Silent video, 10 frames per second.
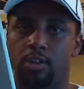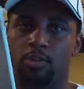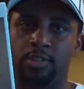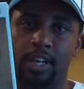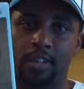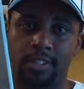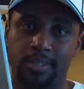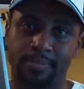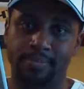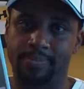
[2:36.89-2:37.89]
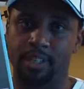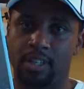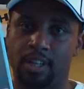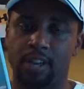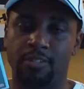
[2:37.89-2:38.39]
New Zelda.
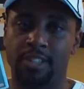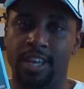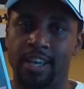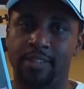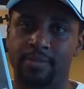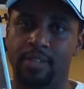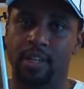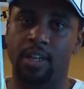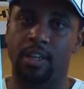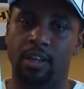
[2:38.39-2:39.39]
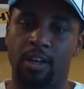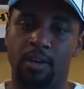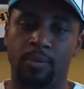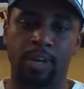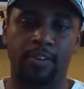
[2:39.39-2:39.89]
Enough said.
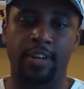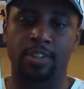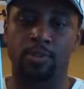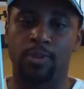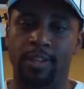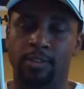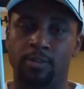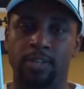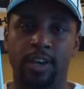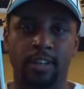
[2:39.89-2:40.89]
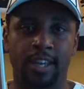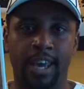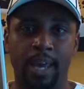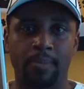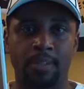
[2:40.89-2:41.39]
Uh, whenever there's a new, new Zelda
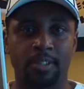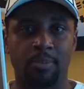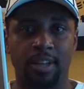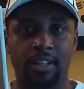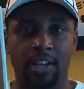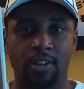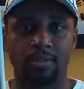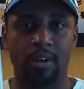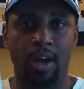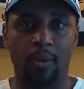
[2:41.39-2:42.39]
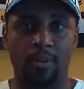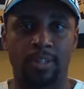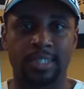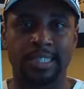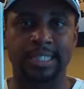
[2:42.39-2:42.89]
game, it's a big deal. I
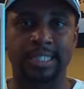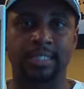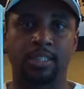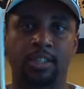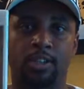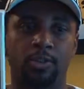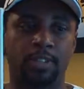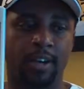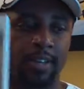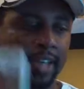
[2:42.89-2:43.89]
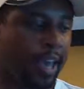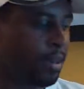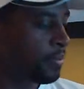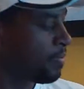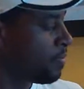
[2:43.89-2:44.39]
want to see the new Zelda
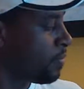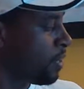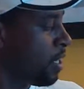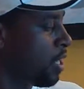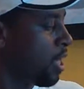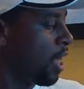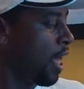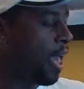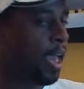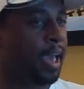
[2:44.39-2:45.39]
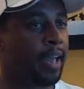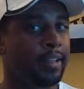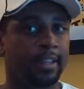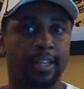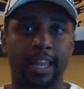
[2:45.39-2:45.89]
game. And
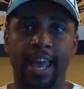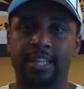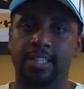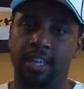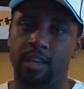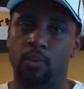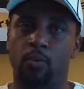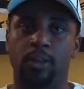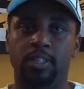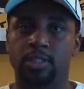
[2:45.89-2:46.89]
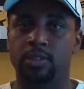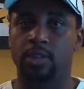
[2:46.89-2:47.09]
the last thing, which